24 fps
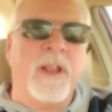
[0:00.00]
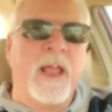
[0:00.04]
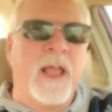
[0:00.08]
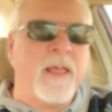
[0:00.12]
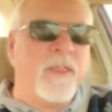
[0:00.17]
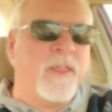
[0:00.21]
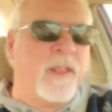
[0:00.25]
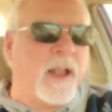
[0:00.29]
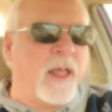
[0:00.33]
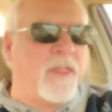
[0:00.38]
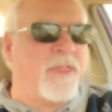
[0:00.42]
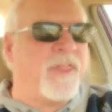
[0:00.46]
day
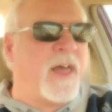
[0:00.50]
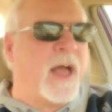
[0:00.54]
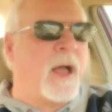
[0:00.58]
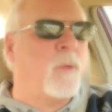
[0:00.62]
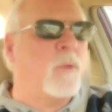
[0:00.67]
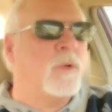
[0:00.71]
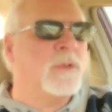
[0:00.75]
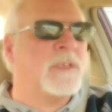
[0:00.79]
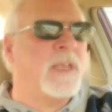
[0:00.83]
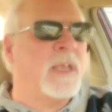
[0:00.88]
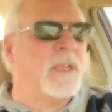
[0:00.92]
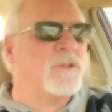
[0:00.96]
that I
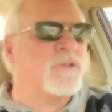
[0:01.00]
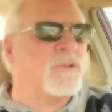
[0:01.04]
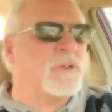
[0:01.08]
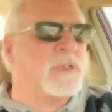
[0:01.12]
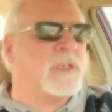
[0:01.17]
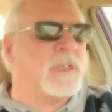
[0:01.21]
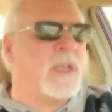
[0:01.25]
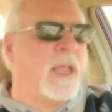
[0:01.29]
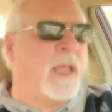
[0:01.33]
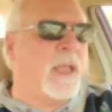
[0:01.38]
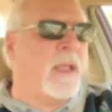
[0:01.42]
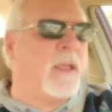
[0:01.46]
thought was
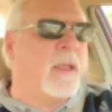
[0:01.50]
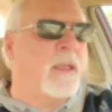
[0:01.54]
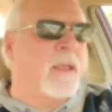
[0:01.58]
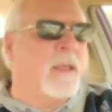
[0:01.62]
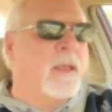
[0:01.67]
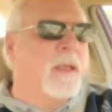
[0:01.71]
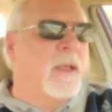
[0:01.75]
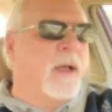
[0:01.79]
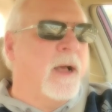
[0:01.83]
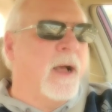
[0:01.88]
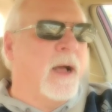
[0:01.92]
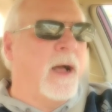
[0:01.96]
interesting.
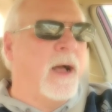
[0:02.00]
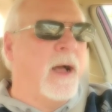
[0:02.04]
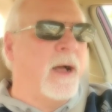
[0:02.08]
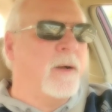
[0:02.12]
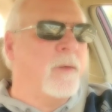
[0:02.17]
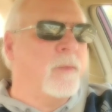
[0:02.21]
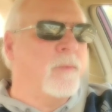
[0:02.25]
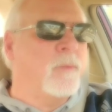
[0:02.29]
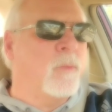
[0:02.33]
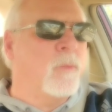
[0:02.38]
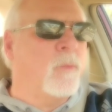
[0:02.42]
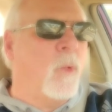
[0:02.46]

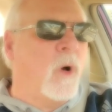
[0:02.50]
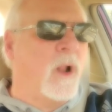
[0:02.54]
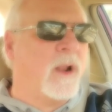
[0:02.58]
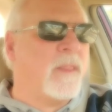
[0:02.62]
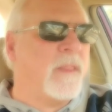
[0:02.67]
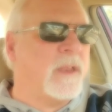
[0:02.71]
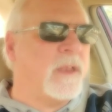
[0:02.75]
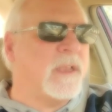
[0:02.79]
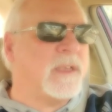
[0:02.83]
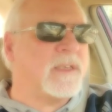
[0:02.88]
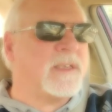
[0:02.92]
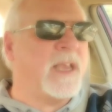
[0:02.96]
One
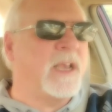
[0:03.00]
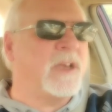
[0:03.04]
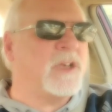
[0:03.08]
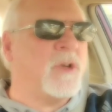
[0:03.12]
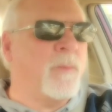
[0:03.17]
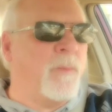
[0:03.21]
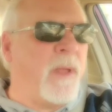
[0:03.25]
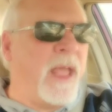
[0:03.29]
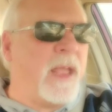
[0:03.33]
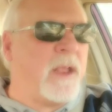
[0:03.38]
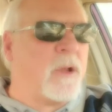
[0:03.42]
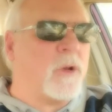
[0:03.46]
of the
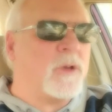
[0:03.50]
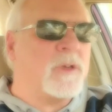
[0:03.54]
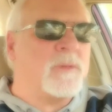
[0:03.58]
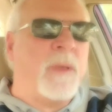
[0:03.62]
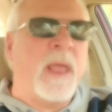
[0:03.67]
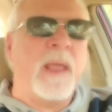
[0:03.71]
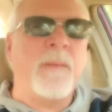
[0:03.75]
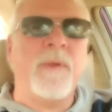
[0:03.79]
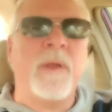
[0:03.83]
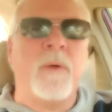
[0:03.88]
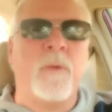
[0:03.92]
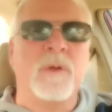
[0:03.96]
decision makers,
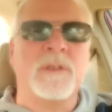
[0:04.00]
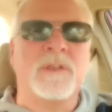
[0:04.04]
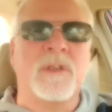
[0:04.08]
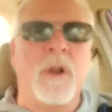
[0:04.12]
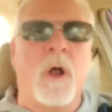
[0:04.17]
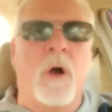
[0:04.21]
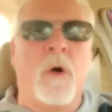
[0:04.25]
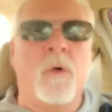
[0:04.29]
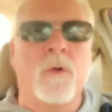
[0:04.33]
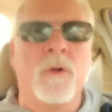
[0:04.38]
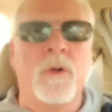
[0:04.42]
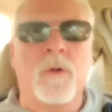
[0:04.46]
maybe it was an
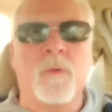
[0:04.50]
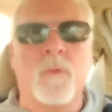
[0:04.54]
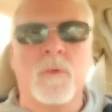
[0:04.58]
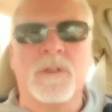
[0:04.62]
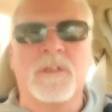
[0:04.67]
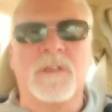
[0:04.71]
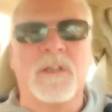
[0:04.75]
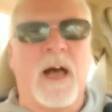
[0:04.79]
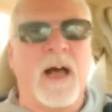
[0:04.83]
owner, was